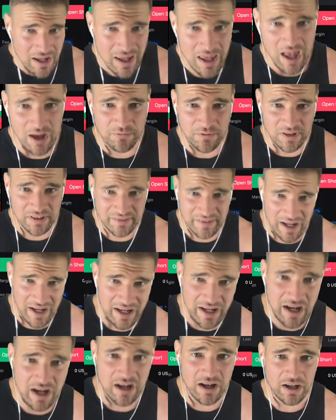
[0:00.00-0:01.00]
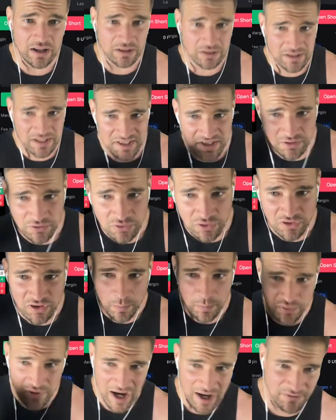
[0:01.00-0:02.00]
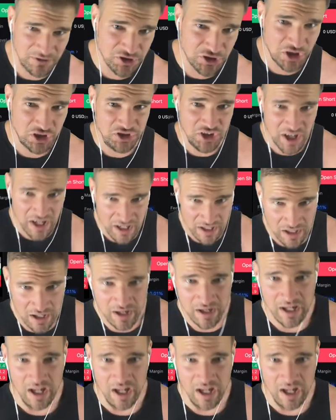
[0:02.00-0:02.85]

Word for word: every day. Listen to the profits, cha-ching.